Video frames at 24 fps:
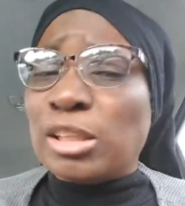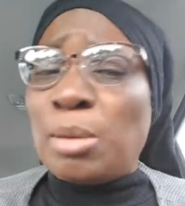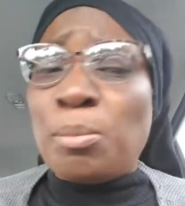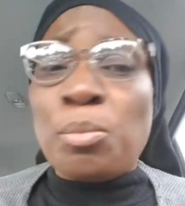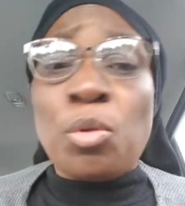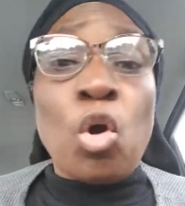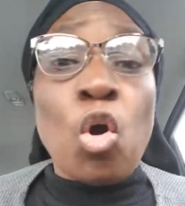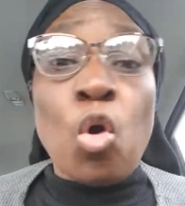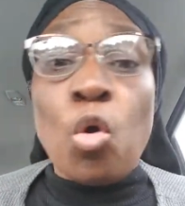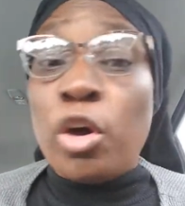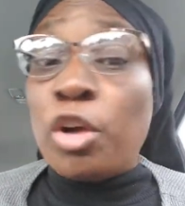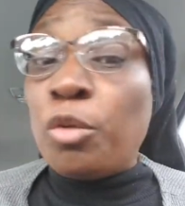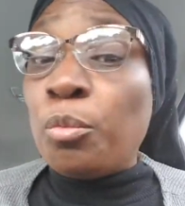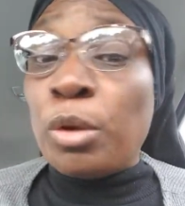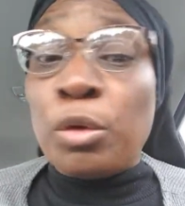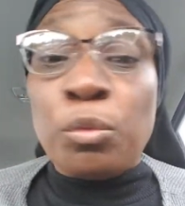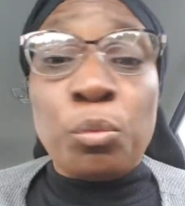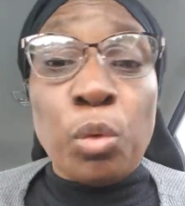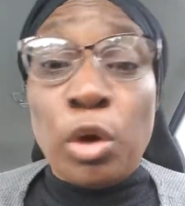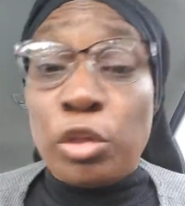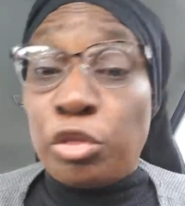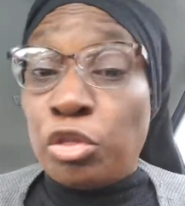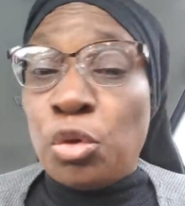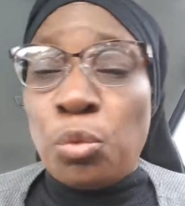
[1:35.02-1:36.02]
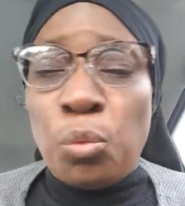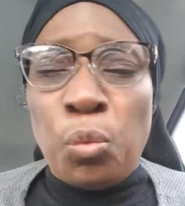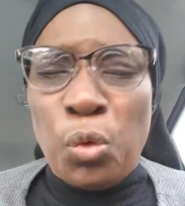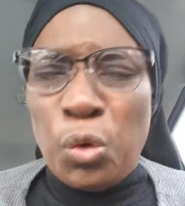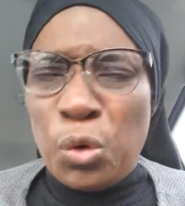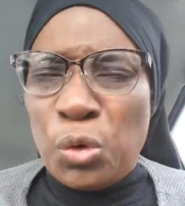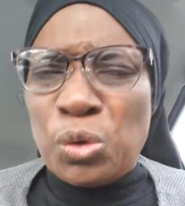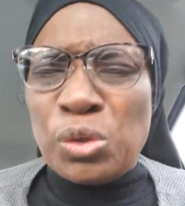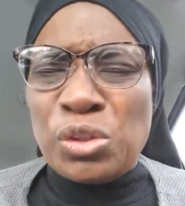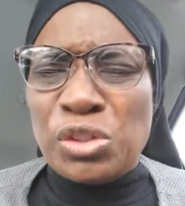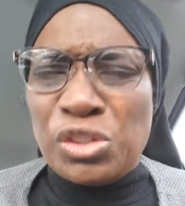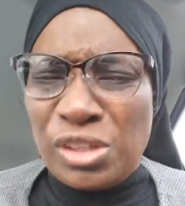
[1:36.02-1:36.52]
I'm going with what the
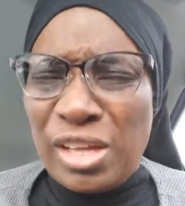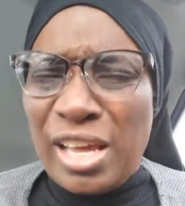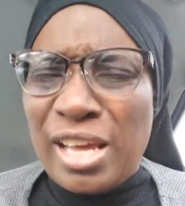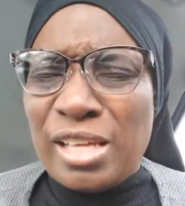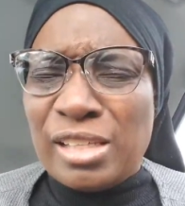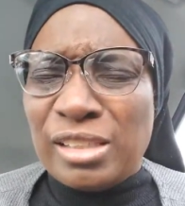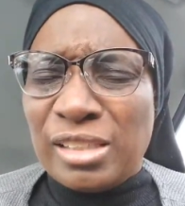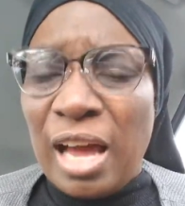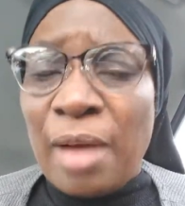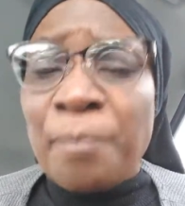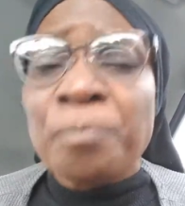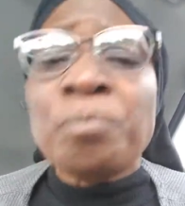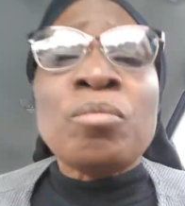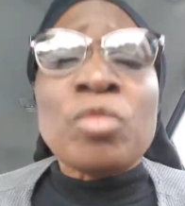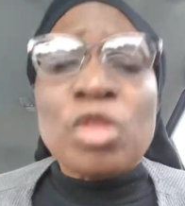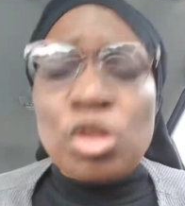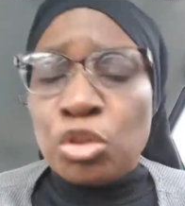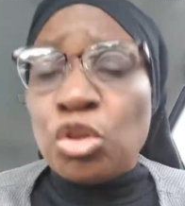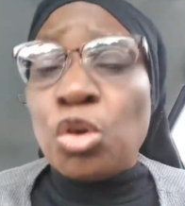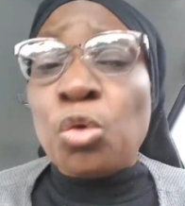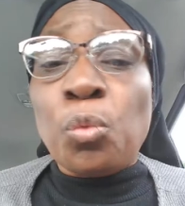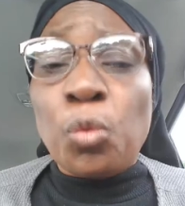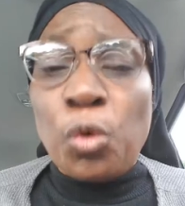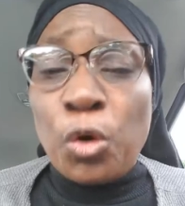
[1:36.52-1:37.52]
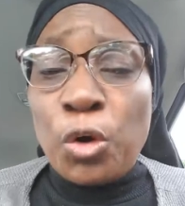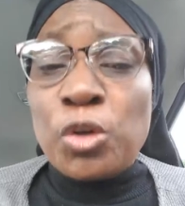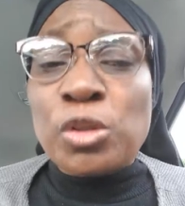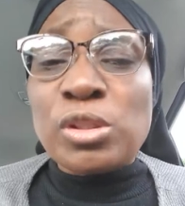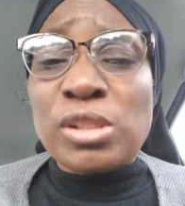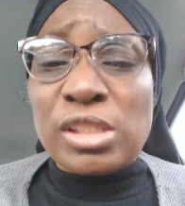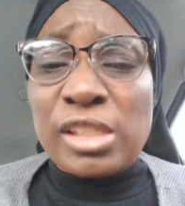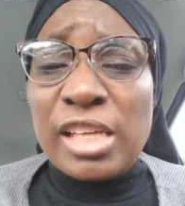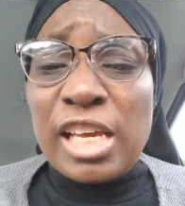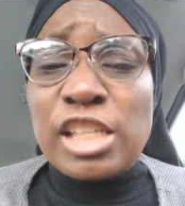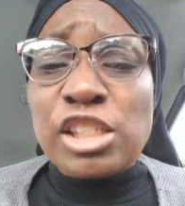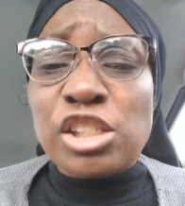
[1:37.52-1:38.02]
word says. The word
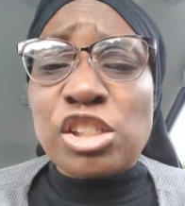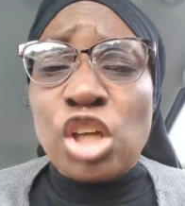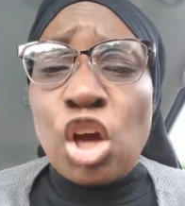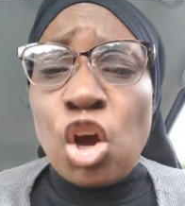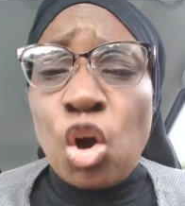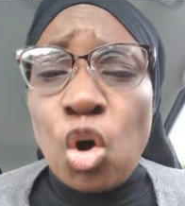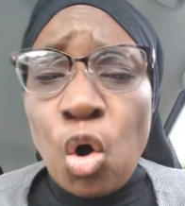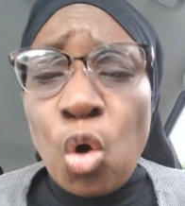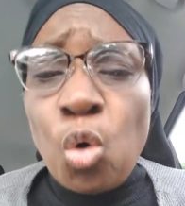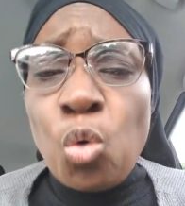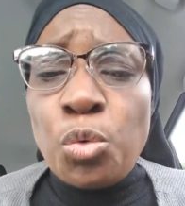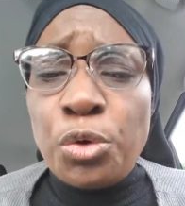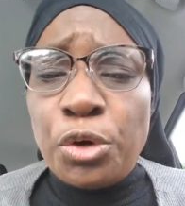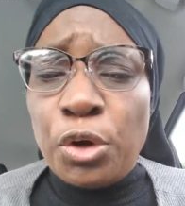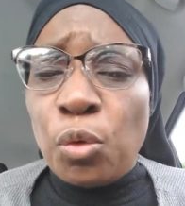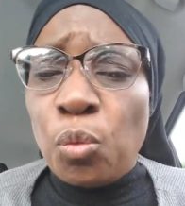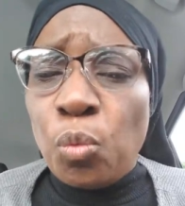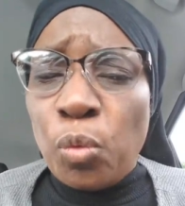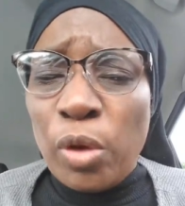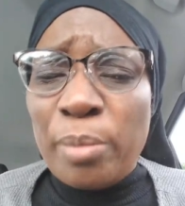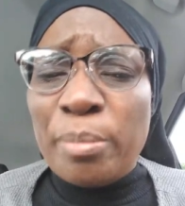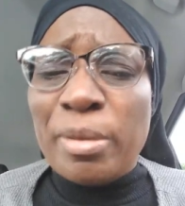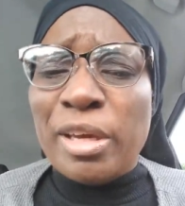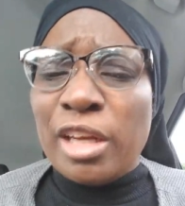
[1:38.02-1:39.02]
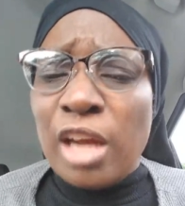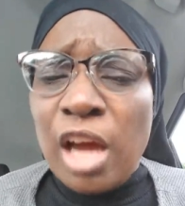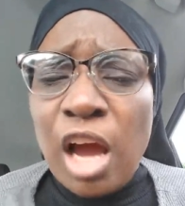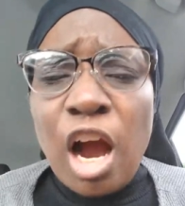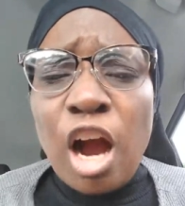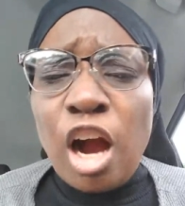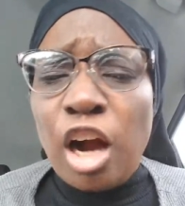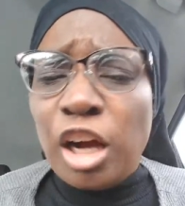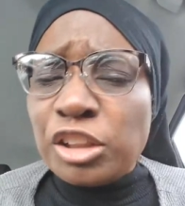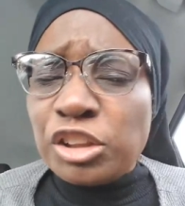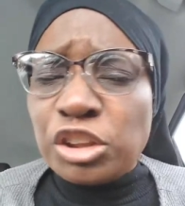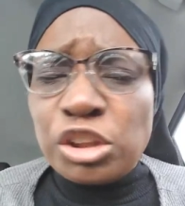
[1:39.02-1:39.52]
says the older women
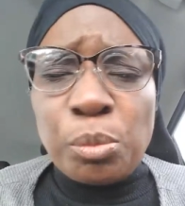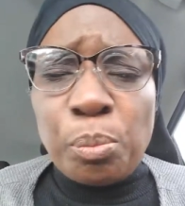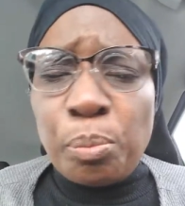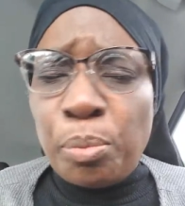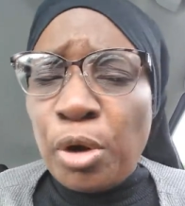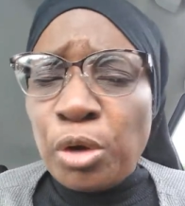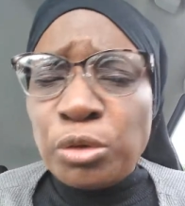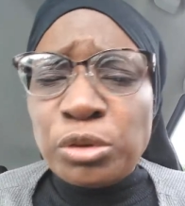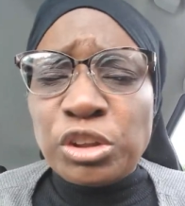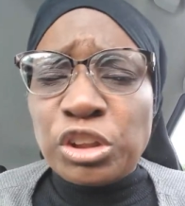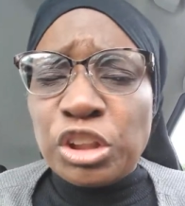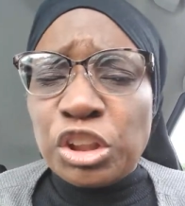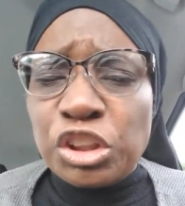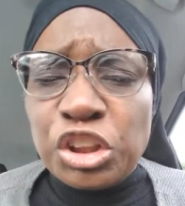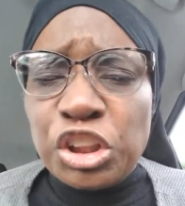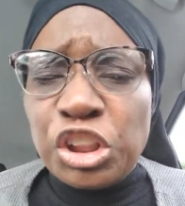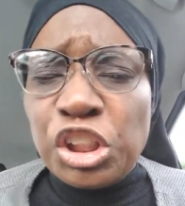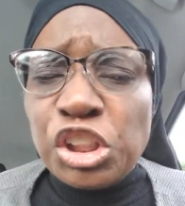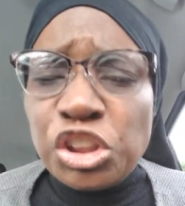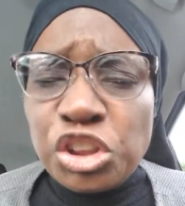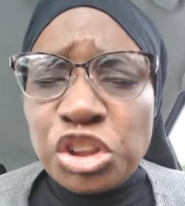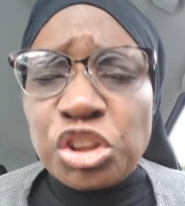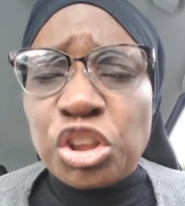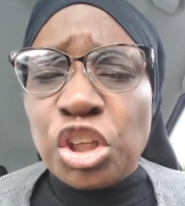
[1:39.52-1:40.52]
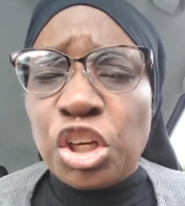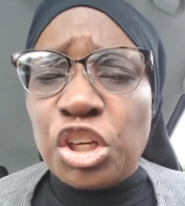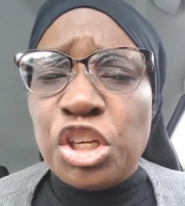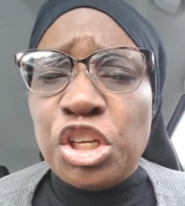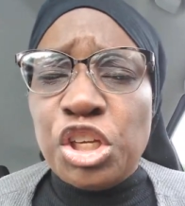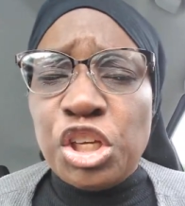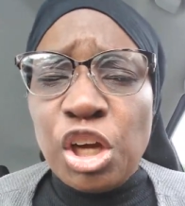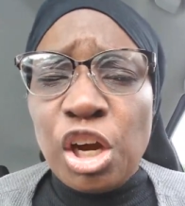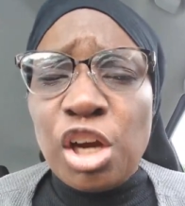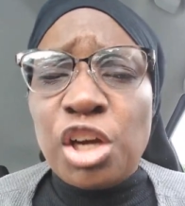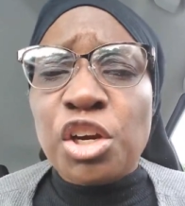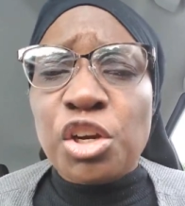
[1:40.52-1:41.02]
are supposed to teach the
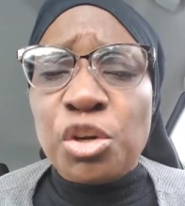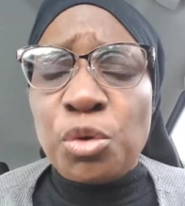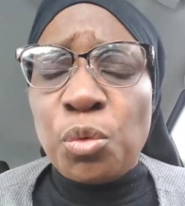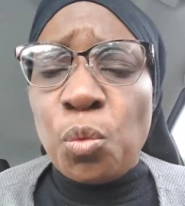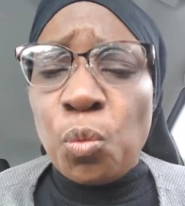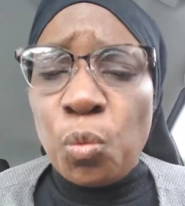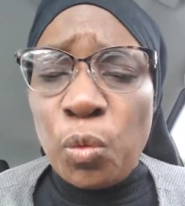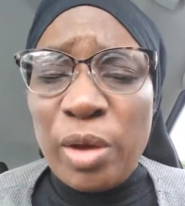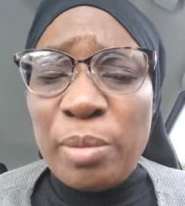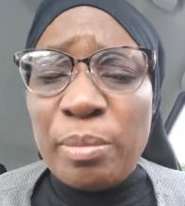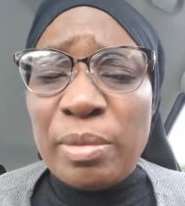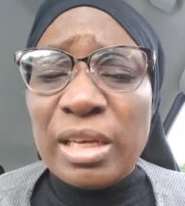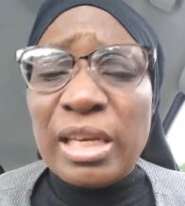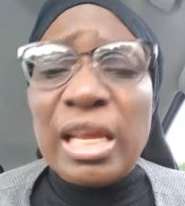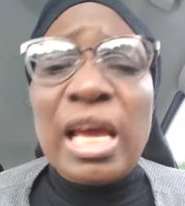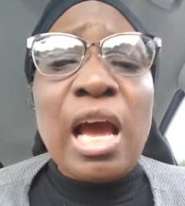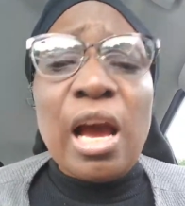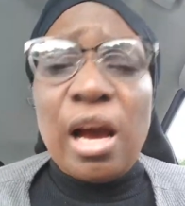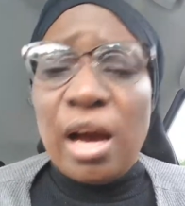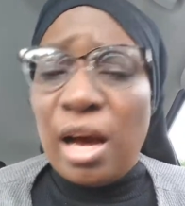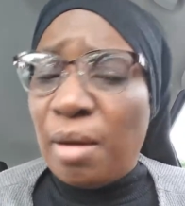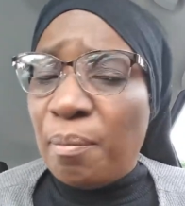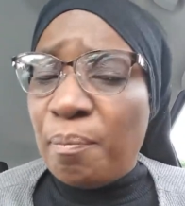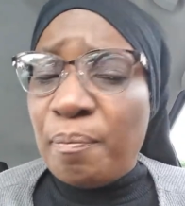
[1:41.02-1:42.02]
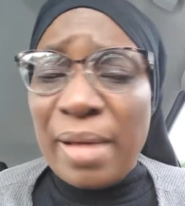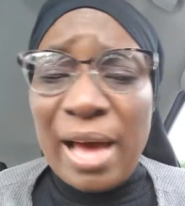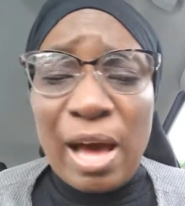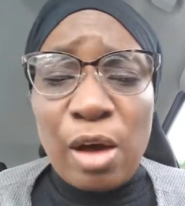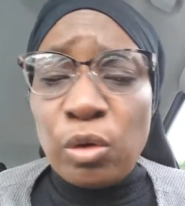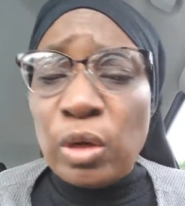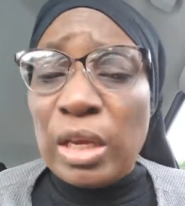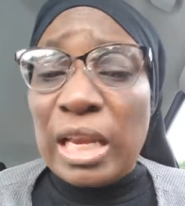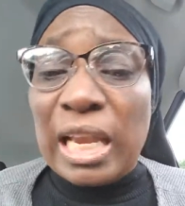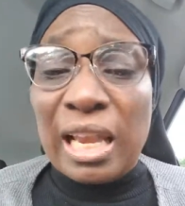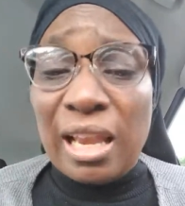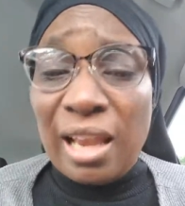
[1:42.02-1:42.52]
younger women
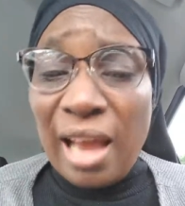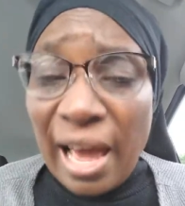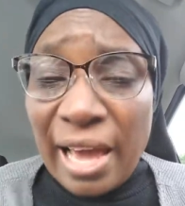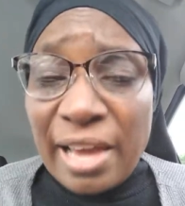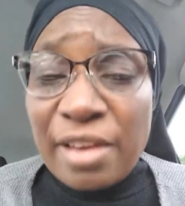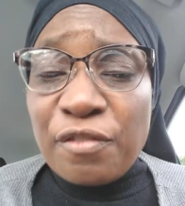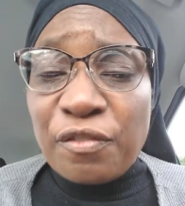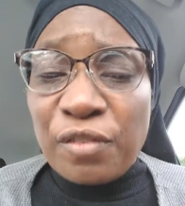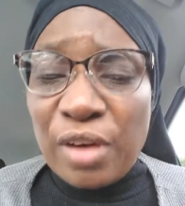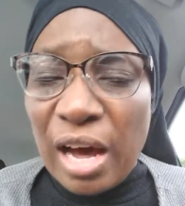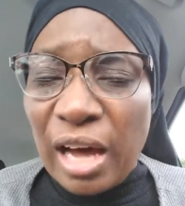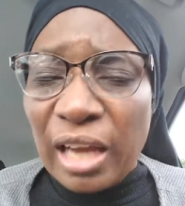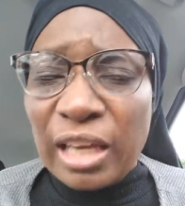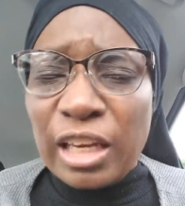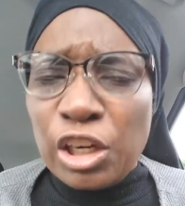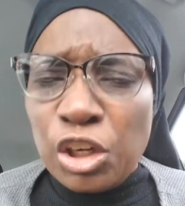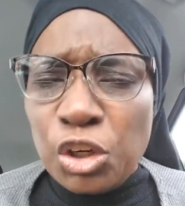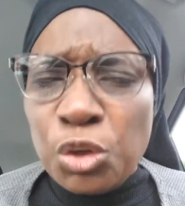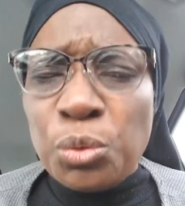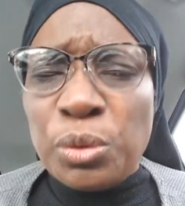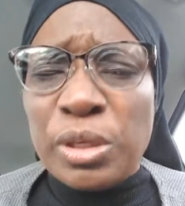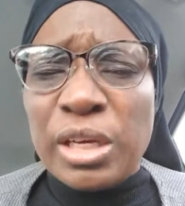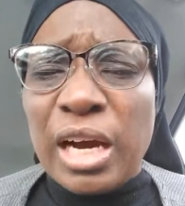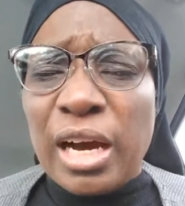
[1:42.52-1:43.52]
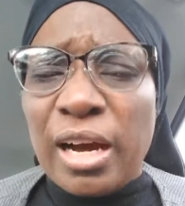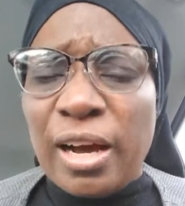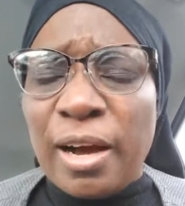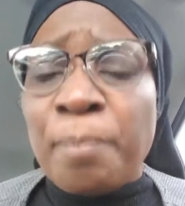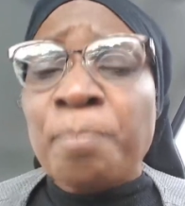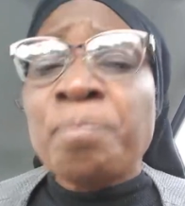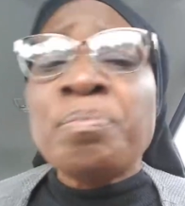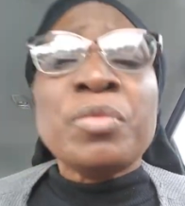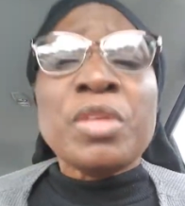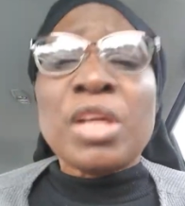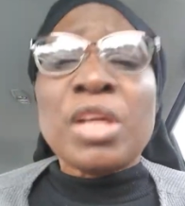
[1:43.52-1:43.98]
about life, hallelujah.